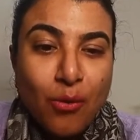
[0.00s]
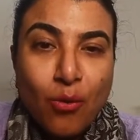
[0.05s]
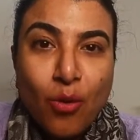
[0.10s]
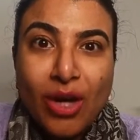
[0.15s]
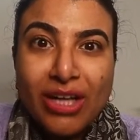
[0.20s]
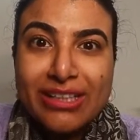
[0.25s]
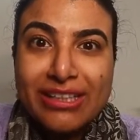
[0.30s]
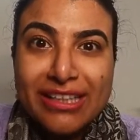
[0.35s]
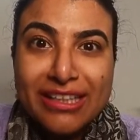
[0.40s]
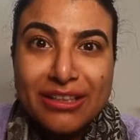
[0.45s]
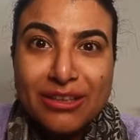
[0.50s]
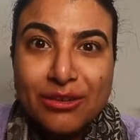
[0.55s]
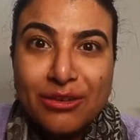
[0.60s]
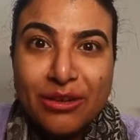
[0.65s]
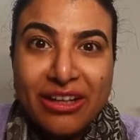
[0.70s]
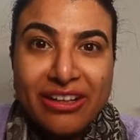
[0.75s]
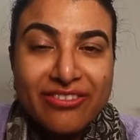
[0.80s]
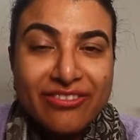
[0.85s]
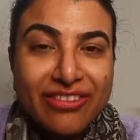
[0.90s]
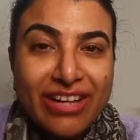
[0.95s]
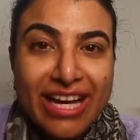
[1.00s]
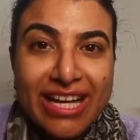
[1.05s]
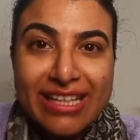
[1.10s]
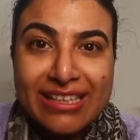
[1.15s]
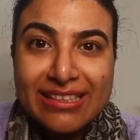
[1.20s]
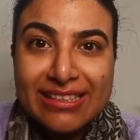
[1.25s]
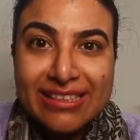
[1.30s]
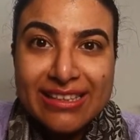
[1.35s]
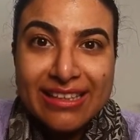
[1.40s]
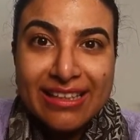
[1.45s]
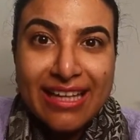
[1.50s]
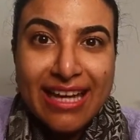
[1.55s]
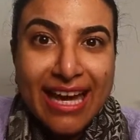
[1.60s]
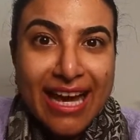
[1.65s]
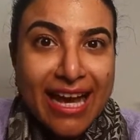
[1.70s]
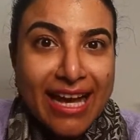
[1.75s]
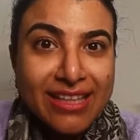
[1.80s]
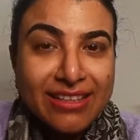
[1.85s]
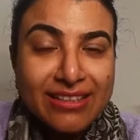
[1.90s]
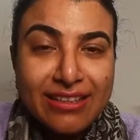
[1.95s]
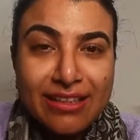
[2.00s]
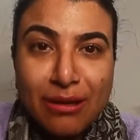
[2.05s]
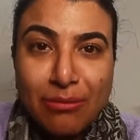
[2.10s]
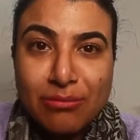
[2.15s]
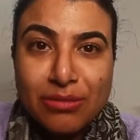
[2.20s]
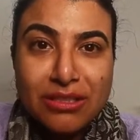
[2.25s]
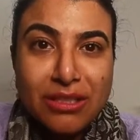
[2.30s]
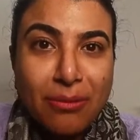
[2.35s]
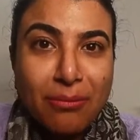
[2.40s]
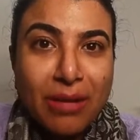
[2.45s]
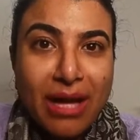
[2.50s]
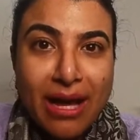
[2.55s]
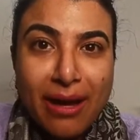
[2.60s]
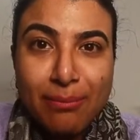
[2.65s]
wanting to invest as lump sum,